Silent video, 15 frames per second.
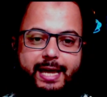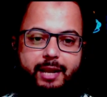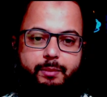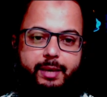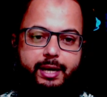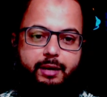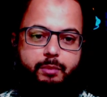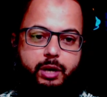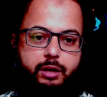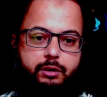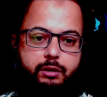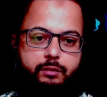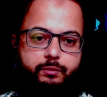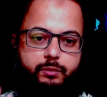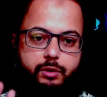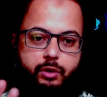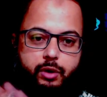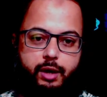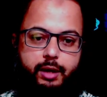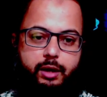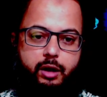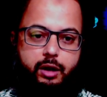Meghan Markle,
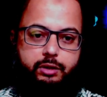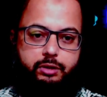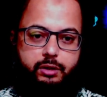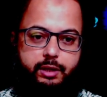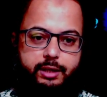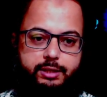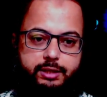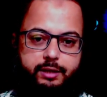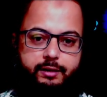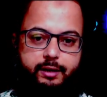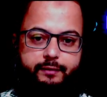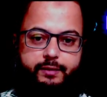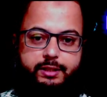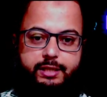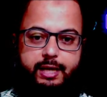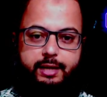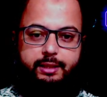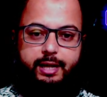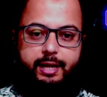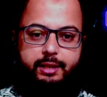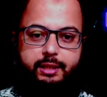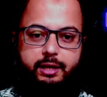royal author Angela Levin said
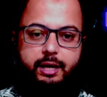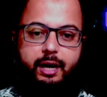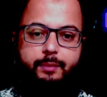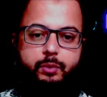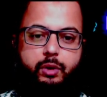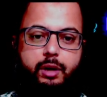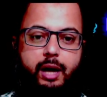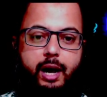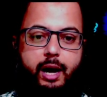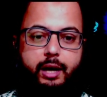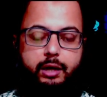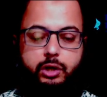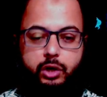that the couple are,